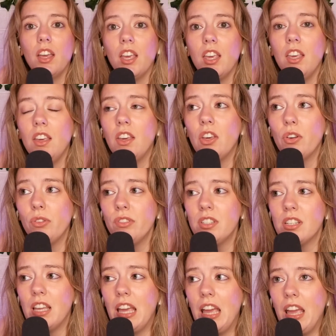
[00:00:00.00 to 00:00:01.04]
He killed
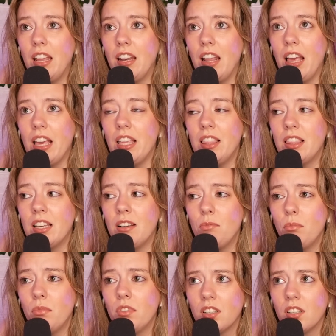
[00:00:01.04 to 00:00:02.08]
and ate
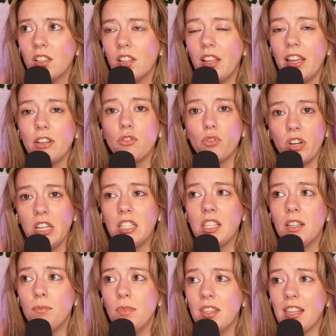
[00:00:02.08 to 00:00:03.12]
them, like drained
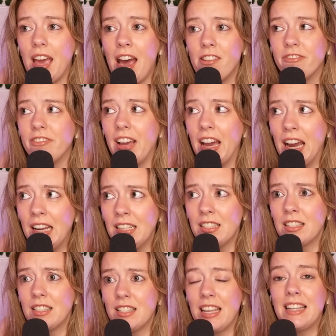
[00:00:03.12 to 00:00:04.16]
them that
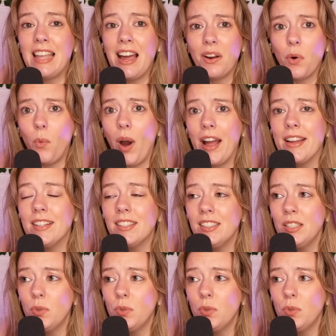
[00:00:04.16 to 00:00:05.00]
fast and that quietly?